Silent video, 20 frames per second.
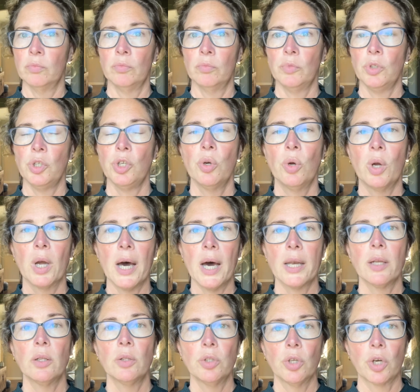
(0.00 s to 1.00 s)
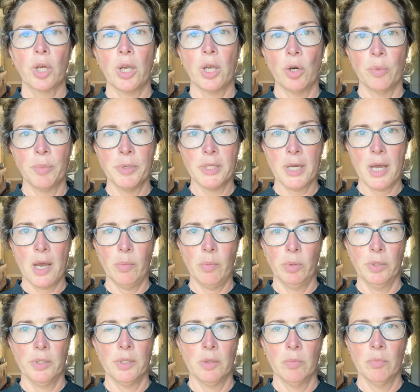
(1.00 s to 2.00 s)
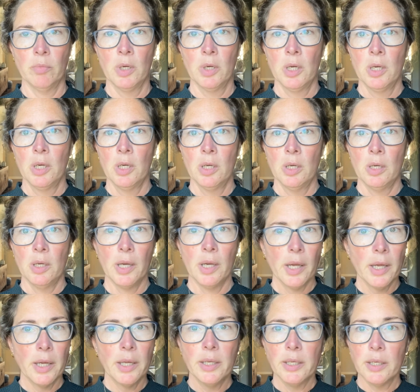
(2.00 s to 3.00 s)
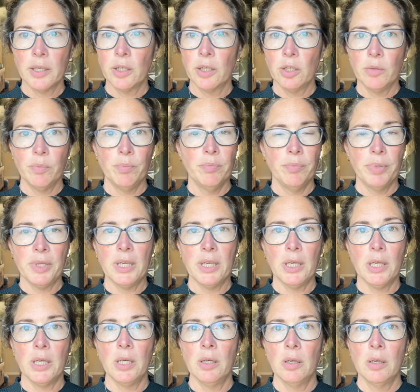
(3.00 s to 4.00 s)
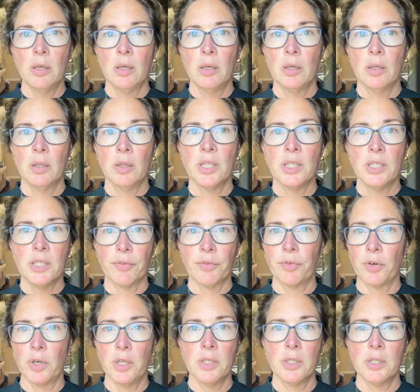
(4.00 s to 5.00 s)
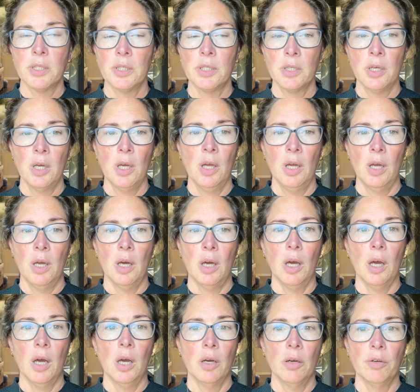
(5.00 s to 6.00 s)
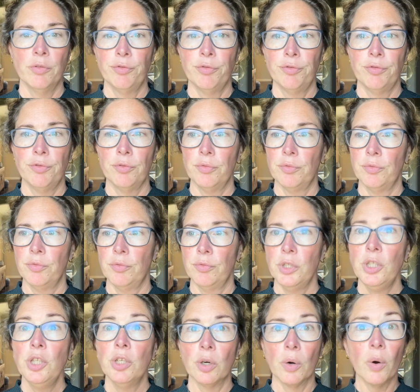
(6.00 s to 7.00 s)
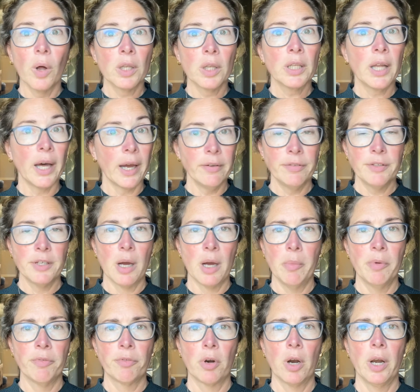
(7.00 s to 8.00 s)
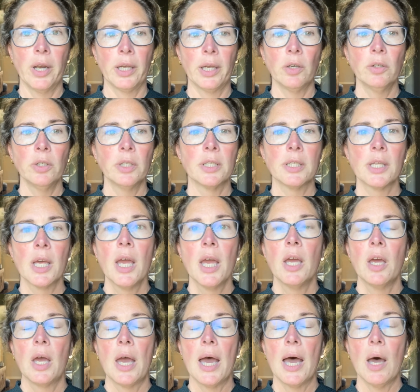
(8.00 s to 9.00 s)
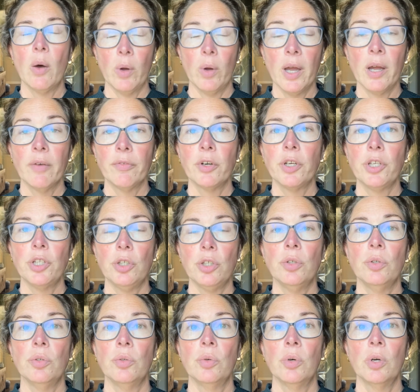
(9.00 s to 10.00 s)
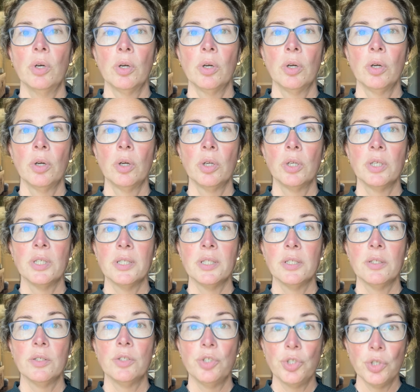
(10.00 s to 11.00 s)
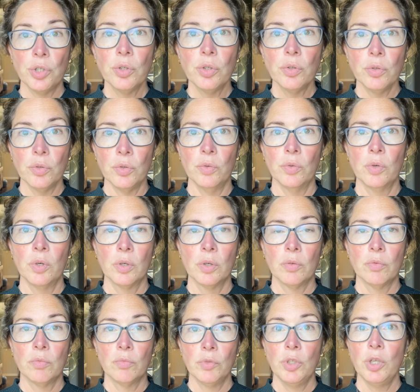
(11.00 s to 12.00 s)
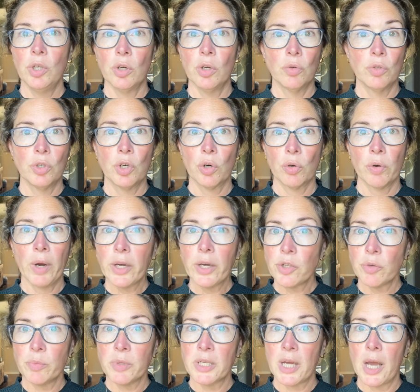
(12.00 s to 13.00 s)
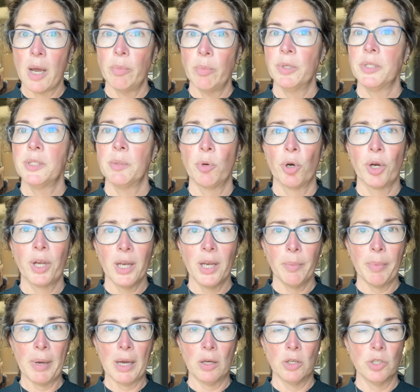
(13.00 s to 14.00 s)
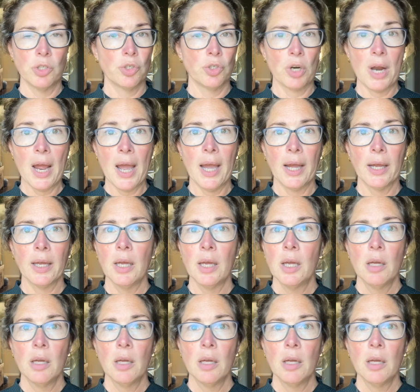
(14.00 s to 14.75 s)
You got to look at your metabolism. It could be the difference of, a lifetime of chronic illness. However you do, correct your metabolism or get it back on track,